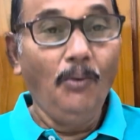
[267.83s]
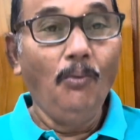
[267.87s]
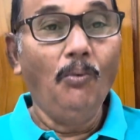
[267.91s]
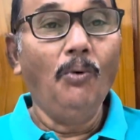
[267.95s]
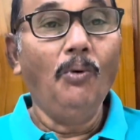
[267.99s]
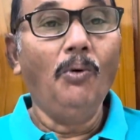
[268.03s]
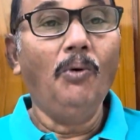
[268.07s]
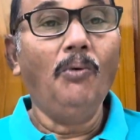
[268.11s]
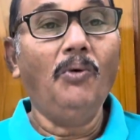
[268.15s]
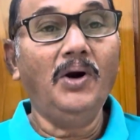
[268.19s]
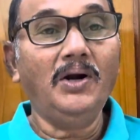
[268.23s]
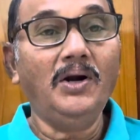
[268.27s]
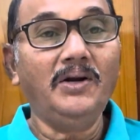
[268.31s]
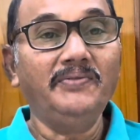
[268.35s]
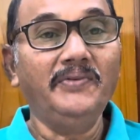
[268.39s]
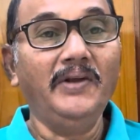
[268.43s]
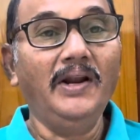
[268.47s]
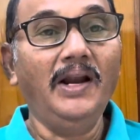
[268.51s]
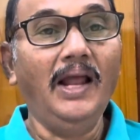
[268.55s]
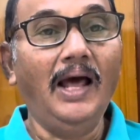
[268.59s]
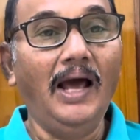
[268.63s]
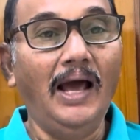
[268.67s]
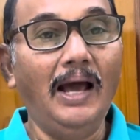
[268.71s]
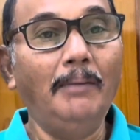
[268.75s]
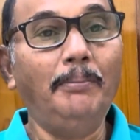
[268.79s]
what will
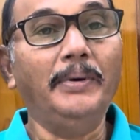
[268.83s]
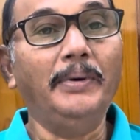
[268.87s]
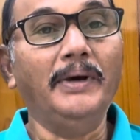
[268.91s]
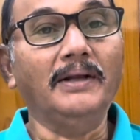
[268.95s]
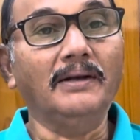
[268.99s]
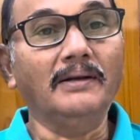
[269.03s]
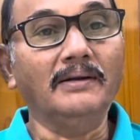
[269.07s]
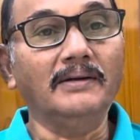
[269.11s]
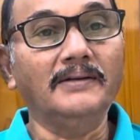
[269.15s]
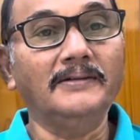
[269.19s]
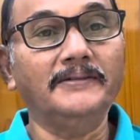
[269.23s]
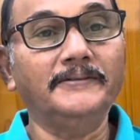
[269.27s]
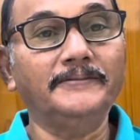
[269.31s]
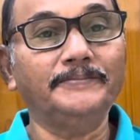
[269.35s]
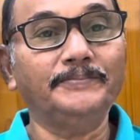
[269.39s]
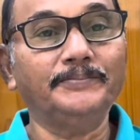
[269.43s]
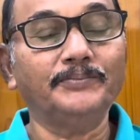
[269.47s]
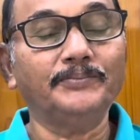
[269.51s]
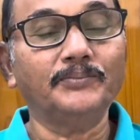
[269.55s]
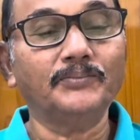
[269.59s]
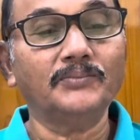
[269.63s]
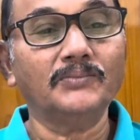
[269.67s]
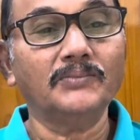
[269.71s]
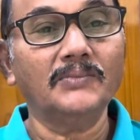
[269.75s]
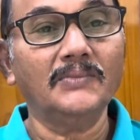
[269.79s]
happen?
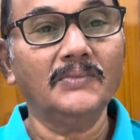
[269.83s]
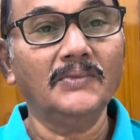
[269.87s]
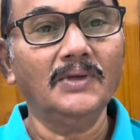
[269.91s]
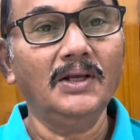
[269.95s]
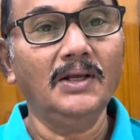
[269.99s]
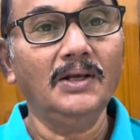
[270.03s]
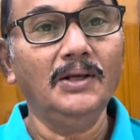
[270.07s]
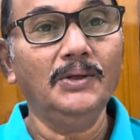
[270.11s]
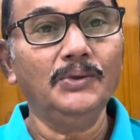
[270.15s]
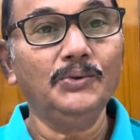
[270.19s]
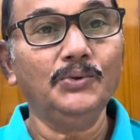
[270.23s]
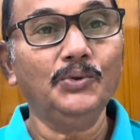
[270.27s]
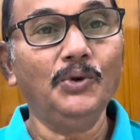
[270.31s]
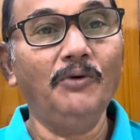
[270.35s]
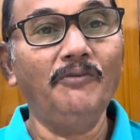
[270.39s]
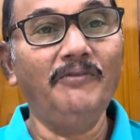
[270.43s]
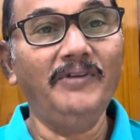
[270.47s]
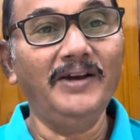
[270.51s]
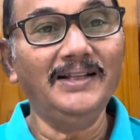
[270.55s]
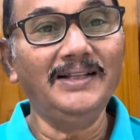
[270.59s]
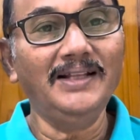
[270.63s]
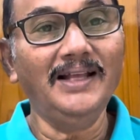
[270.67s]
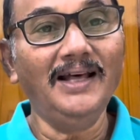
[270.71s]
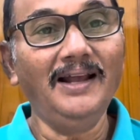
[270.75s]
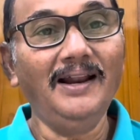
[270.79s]
So,
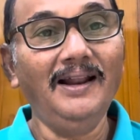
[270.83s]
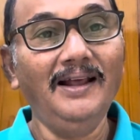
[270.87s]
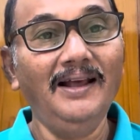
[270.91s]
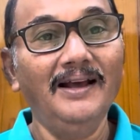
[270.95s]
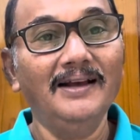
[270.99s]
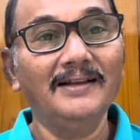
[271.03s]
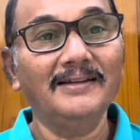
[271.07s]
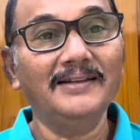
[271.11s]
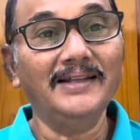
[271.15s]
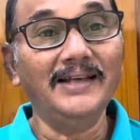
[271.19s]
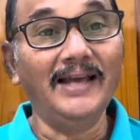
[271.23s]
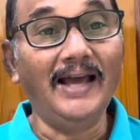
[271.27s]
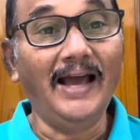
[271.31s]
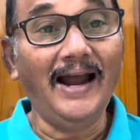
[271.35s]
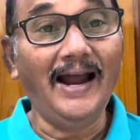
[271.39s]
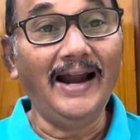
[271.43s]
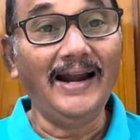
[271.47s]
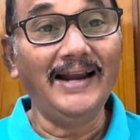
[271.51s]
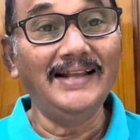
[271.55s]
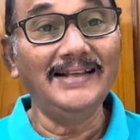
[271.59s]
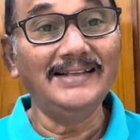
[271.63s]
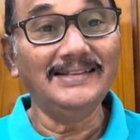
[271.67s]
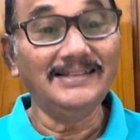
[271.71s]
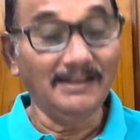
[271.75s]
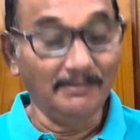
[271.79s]
whether the ad
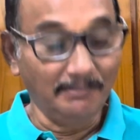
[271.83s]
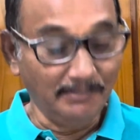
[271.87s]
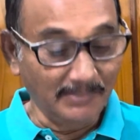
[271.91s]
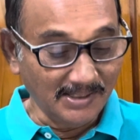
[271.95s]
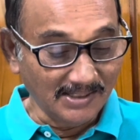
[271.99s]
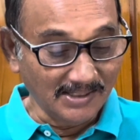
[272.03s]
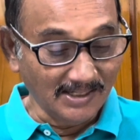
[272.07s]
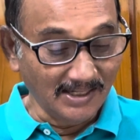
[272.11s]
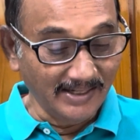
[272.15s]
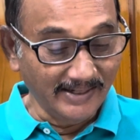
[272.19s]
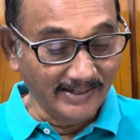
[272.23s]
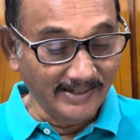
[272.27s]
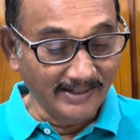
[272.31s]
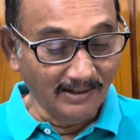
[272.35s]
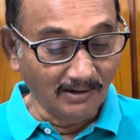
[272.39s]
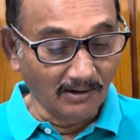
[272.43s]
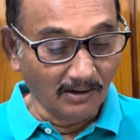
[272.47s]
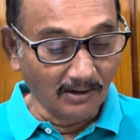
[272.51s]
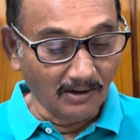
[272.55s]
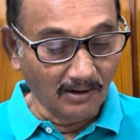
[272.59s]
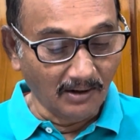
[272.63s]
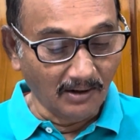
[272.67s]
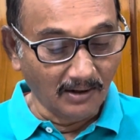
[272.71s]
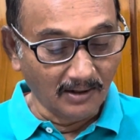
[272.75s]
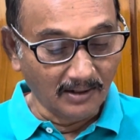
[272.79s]
is misleading or
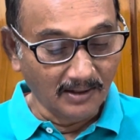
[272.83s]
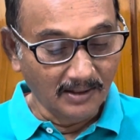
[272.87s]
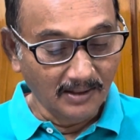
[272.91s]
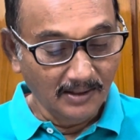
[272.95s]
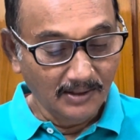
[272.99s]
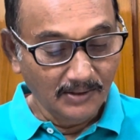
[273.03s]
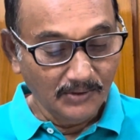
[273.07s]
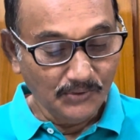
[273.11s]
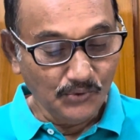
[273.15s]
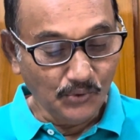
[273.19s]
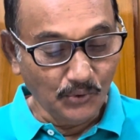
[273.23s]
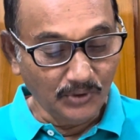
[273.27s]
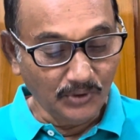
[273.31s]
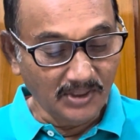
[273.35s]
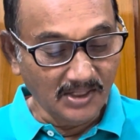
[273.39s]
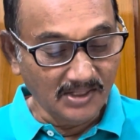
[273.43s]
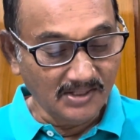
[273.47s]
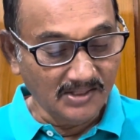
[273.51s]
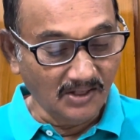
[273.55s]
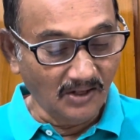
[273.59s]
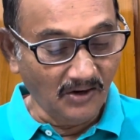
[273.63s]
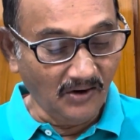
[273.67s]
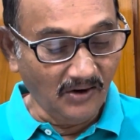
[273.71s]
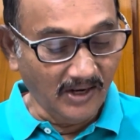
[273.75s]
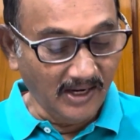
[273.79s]
not. So, the
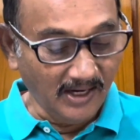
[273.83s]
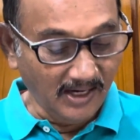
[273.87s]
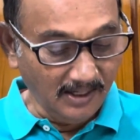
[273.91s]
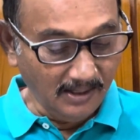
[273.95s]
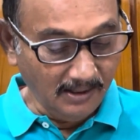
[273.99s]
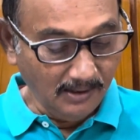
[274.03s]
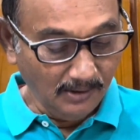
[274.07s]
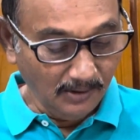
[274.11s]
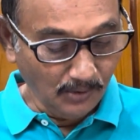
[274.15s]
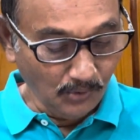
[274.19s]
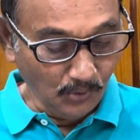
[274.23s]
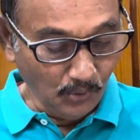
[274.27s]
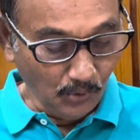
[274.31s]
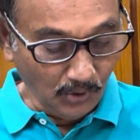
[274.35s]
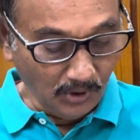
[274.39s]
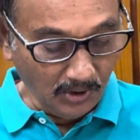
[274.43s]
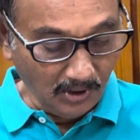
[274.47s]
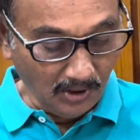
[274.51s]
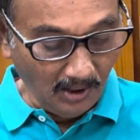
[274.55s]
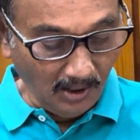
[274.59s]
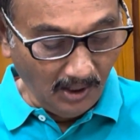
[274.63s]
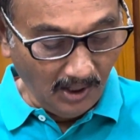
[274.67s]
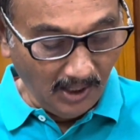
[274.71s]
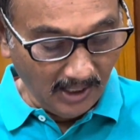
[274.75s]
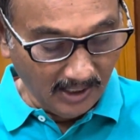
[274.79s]
surrogate
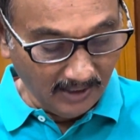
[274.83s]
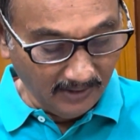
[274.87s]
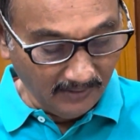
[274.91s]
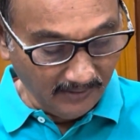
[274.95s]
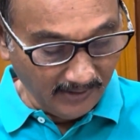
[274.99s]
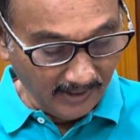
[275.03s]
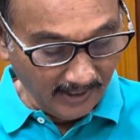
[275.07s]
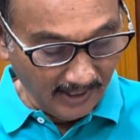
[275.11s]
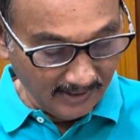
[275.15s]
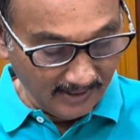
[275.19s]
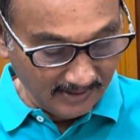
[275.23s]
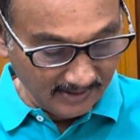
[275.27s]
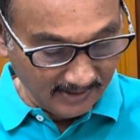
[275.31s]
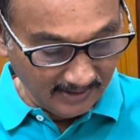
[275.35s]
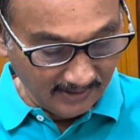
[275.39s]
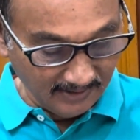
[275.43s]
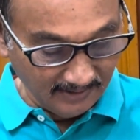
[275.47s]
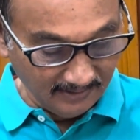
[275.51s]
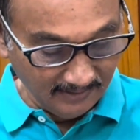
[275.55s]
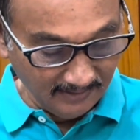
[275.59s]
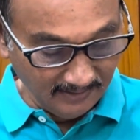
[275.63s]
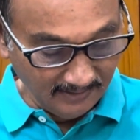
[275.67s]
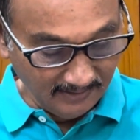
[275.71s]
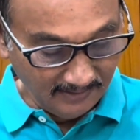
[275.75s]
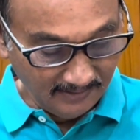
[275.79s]
Gutkha
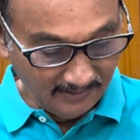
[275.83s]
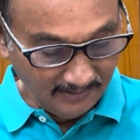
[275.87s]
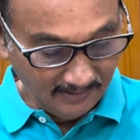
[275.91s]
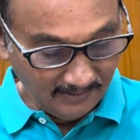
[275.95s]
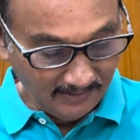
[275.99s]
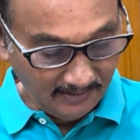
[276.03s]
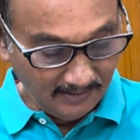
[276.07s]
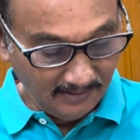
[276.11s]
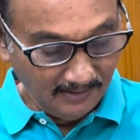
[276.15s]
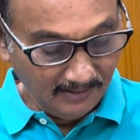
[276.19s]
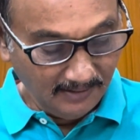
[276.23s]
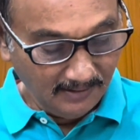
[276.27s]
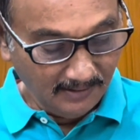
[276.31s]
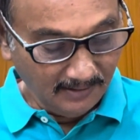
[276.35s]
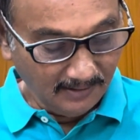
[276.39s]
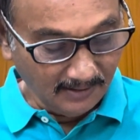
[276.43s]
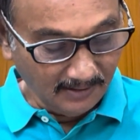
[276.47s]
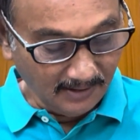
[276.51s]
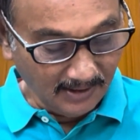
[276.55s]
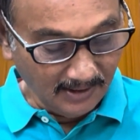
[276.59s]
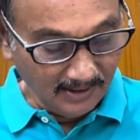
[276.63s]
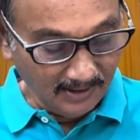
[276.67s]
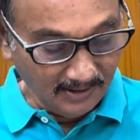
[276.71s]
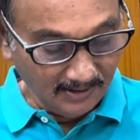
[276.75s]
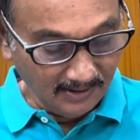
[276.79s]
advertising,
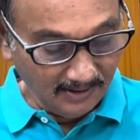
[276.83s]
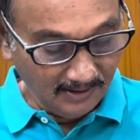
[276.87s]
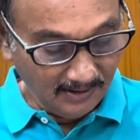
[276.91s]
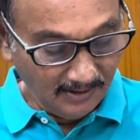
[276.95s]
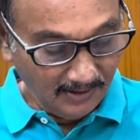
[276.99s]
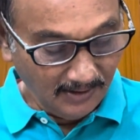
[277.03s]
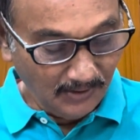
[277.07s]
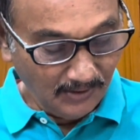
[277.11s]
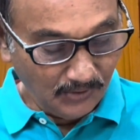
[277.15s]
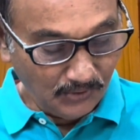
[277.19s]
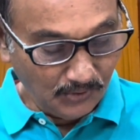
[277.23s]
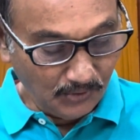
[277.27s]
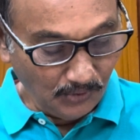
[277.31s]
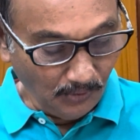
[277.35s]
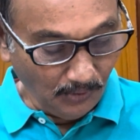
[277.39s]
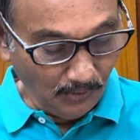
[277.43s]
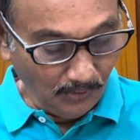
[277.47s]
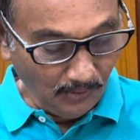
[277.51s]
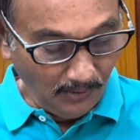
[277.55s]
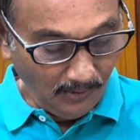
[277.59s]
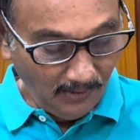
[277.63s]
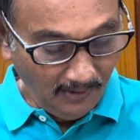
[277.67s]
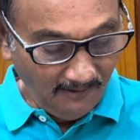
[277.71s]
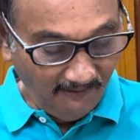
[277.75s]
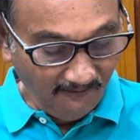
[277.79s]
right?
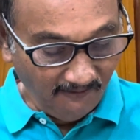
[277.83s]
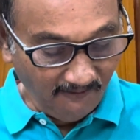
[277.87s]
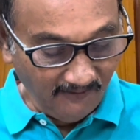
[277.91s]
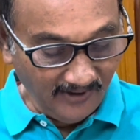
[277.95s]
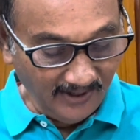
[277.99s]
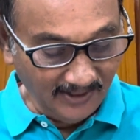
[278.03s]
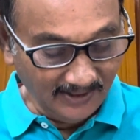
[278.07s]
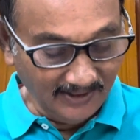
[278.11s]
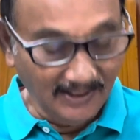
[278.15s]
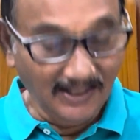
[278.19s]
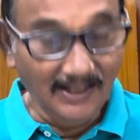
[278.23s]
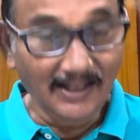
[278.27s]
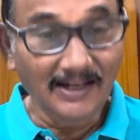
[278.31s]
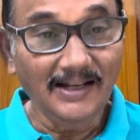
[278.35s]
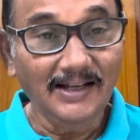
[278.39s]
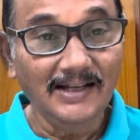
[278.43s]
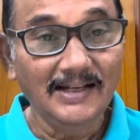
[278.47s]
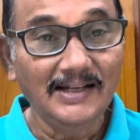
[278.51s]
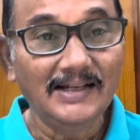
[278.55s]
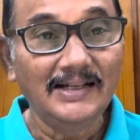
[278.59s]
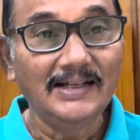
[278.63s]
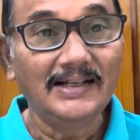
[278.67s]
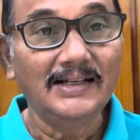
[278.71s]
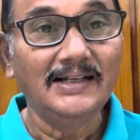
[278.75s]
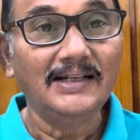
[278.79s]
So, whether
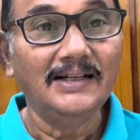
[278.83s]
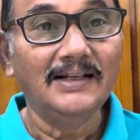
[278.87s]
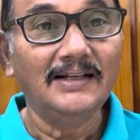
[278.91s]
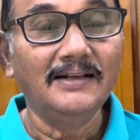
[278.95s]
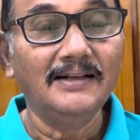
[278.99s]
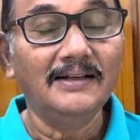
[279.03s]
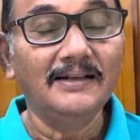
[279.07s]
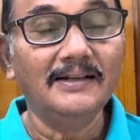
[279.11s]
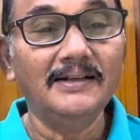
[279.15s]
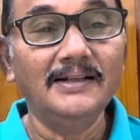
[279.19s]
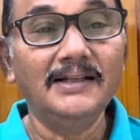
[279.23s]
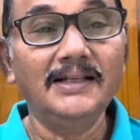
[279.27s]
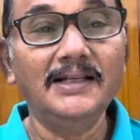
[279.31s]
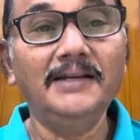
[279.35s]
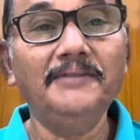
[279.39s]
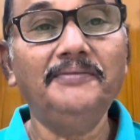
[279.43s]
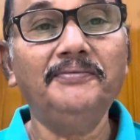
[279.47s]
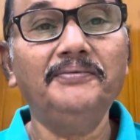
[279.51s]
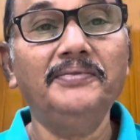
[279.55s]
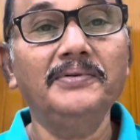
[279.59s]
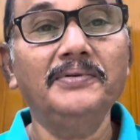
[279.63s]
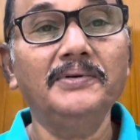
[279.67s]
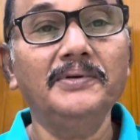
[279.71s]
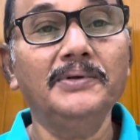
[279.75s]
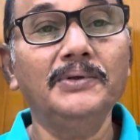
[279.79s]

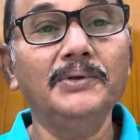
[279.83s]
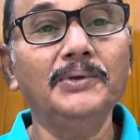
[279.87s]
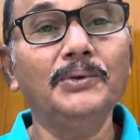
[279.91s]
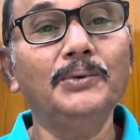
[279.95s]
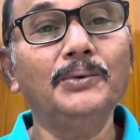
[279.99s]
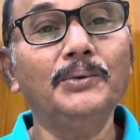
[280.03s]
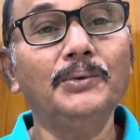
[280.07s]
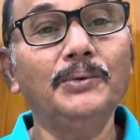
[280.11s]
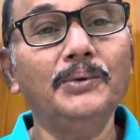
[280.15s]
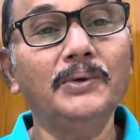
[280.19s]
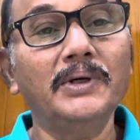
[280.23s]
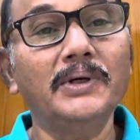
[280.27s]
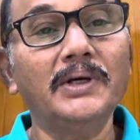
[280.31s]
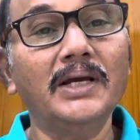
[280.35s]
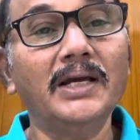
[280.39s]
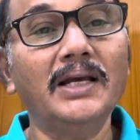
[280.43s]
if you